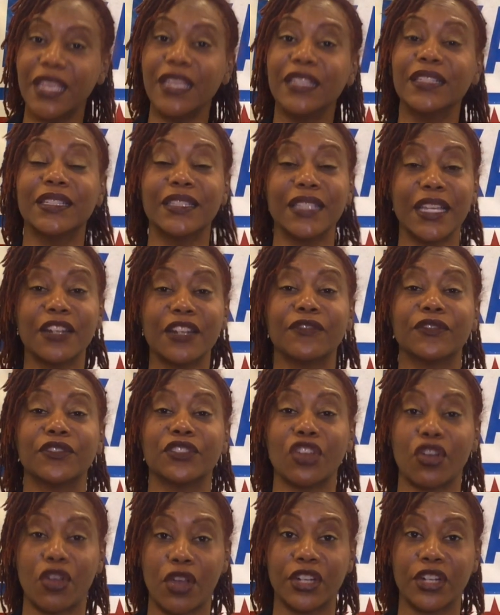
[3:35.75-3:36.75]
instead of
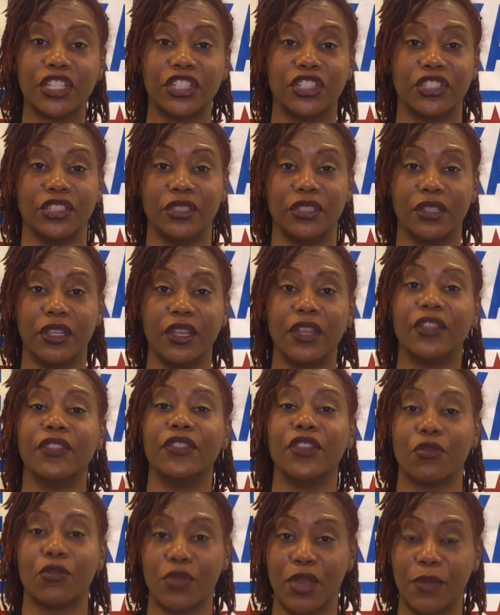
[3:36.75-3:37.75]
tarnishing
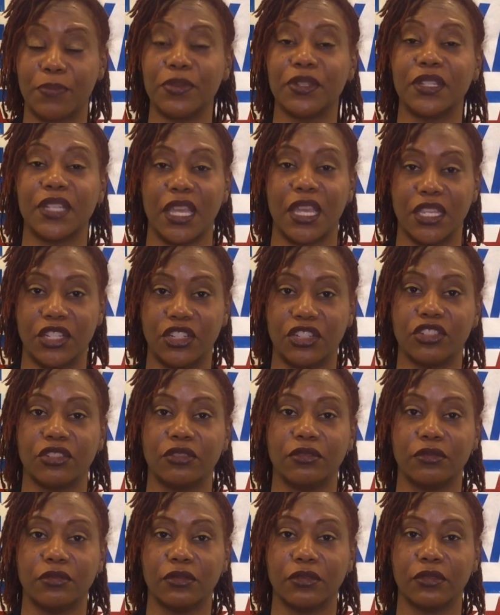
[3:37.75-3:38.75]
their
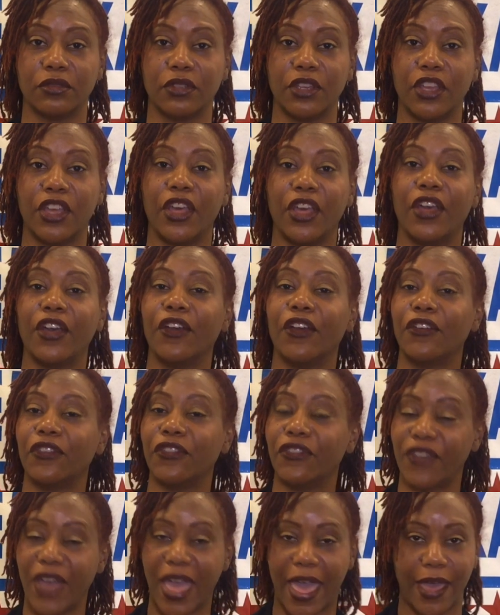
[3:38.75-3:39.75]
reputation.
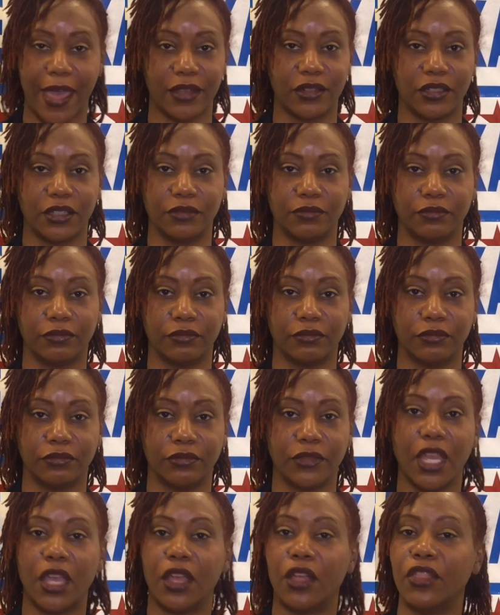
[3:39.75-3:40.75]
Fact,
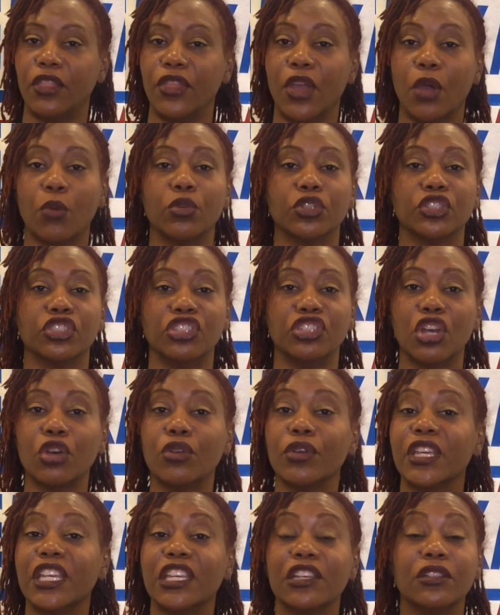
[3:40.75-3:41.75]
there was
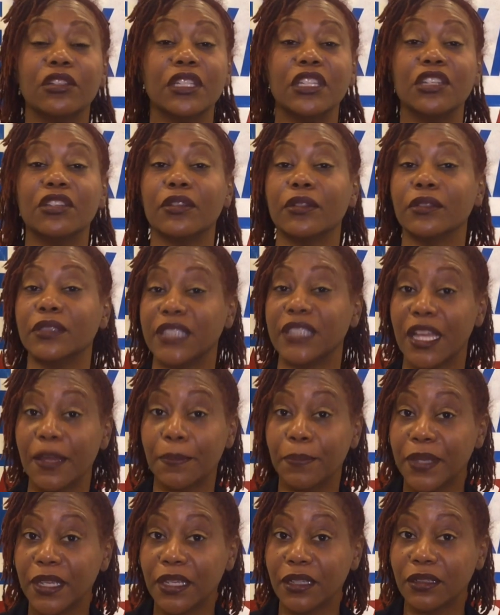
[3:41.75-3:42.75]
no illegal
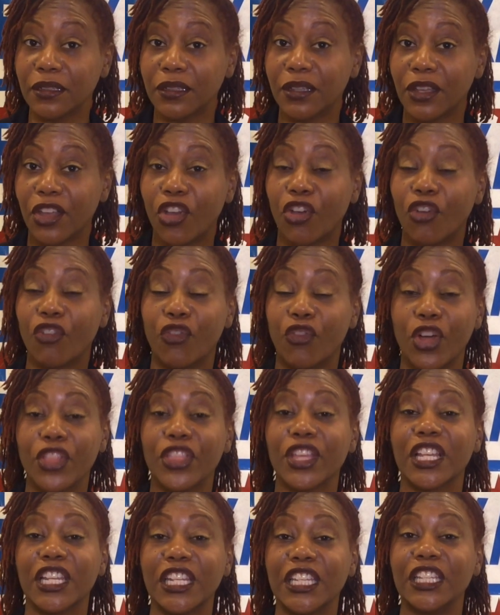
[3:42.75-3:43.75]
dumping
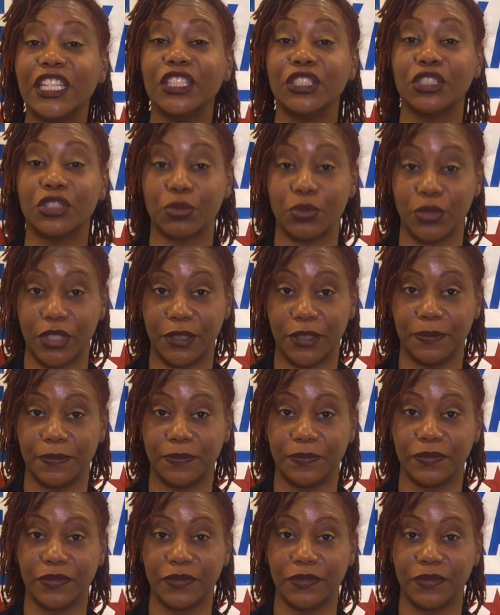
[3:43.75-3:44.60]
for the clean sweep.